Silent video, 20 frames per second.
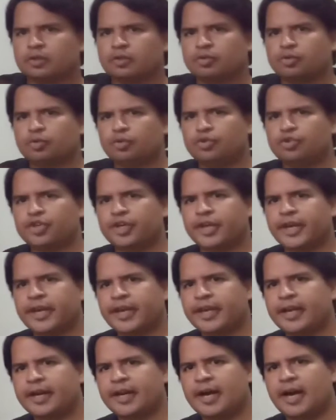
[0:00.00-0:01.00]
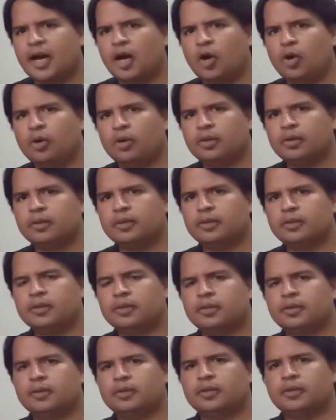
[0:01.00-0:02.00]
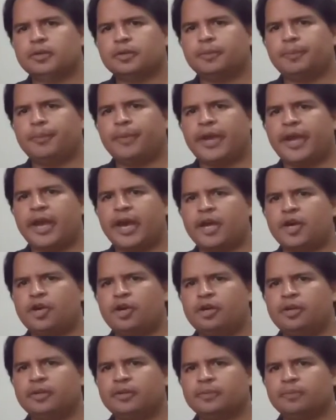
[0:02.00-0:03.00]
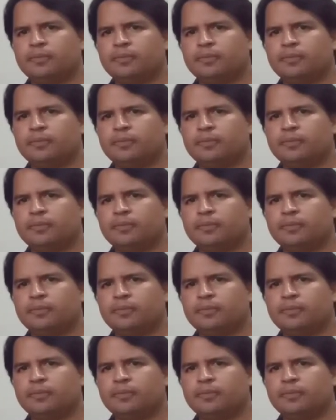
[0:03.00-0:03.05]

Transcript: to check it out better.